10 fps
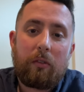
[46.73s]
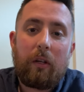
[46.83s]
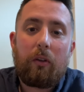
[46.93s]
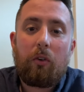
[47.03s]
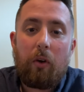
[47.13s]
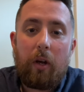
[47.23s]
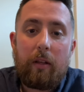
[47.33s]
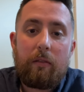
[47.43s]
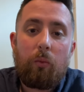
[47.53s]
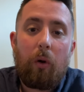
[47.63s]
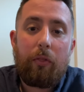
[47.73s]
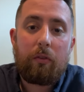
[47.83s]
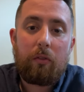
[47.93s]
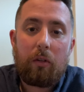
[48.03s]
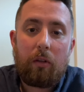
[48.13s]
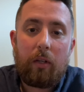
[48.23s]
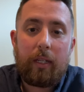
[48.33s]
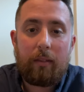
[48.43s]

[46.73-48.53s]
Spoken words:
seller credits, what those look like,